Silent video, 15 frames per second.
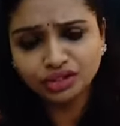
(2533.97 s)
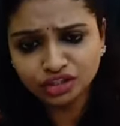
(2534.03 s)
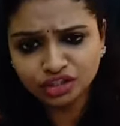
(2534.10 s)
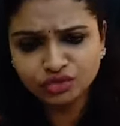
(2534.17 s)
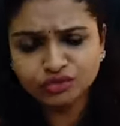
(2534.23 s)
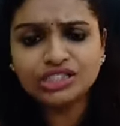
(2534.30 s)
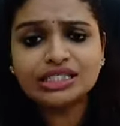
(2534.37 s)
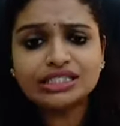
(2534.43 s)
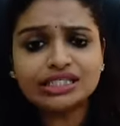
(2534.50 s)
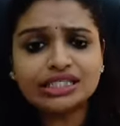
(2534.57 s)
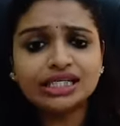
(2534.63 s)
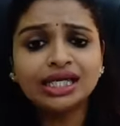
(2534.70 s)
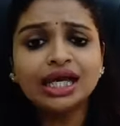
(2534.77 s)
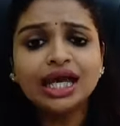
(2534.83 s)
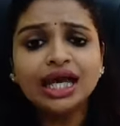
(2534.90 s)
You will
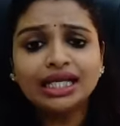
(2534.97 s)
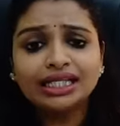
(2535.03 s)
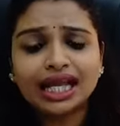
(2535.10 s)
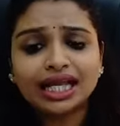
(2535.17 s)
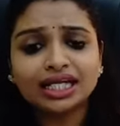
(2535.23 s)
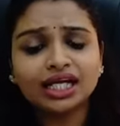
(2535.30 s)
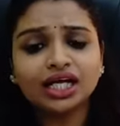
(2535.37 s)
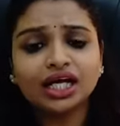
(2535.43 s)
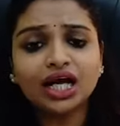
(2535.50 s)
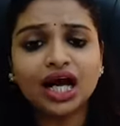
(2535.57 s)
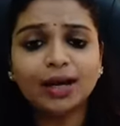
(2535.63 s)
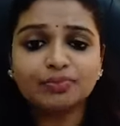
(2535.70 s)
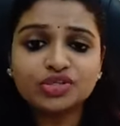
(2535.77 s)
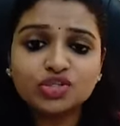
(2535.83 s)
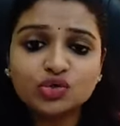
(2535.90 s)
see that the
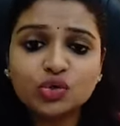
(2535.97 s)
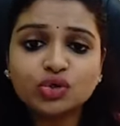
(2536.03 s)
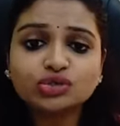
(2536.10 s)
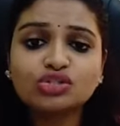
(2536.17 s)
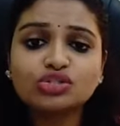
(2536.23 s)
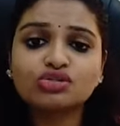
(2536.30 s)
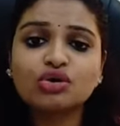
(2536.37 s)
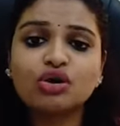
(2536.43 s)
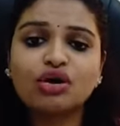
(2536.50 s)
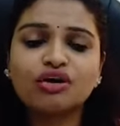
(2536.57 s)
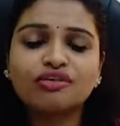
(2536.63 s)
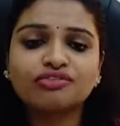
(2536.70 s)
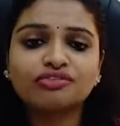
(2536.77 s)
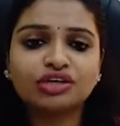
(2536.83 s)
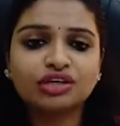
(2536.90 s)
episodes
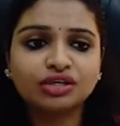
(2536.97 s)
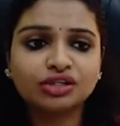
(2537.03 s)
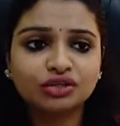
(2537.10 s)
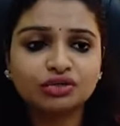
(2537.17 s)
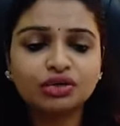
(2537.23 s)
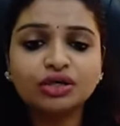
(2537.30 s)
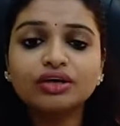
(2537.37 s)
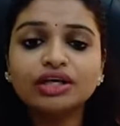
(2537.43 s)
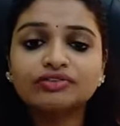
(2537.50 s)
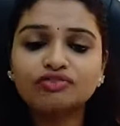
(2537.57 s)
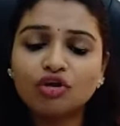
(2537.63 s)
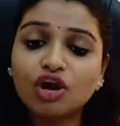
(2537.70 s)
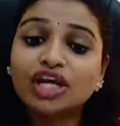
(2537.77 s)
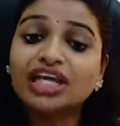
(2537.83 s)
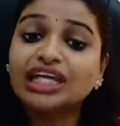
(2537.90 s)
of
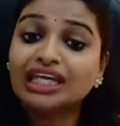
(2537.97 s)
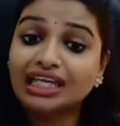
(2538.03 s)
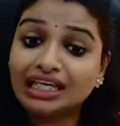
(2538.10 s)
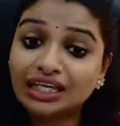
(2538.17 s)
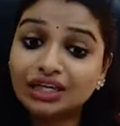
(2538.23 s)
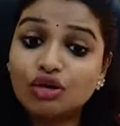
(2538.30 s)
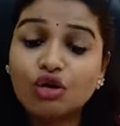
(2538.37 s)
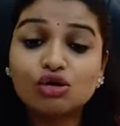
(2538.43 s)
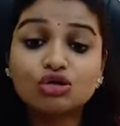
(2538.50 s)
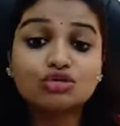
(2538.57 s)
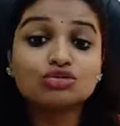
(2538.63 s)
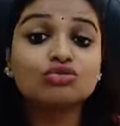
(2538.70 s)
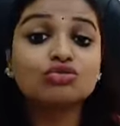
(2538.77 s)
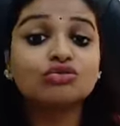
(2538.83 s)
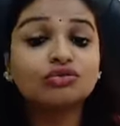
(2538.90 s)
falling ill
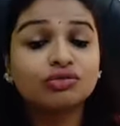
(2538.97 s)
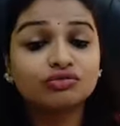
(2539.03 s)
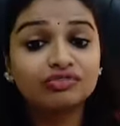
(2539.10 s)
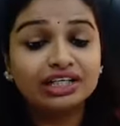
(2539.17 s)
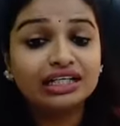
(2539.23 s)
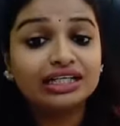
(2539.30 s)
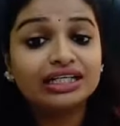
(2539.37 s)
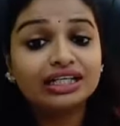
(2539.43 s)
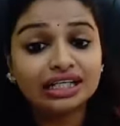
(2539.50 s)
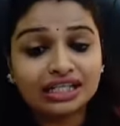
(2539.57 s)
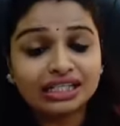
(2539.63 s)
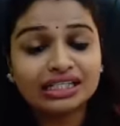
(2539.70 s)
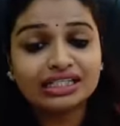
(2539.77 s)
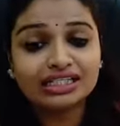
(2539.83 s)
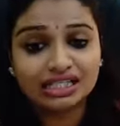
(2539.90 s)
also will
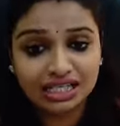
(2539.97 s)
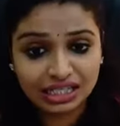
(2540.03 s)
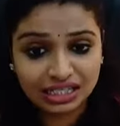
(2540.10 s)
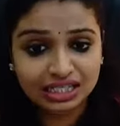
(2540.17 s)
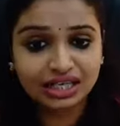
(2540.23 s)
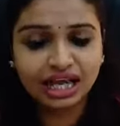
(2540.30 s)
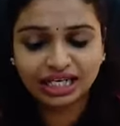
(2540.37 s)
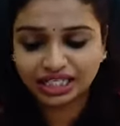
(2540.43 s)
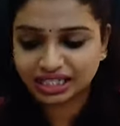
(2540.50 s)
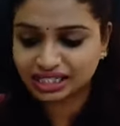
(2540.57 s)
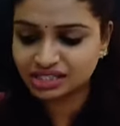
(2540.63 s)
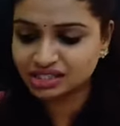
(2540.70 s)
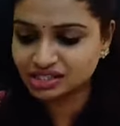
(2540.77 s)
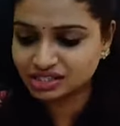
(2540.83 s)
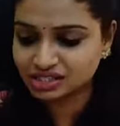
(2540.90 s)
decrease in that
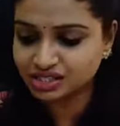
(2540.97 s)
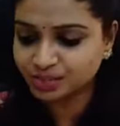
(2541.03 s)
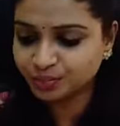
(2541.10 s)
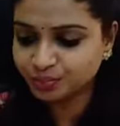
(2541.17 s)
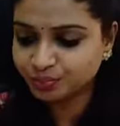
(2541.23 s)
cases.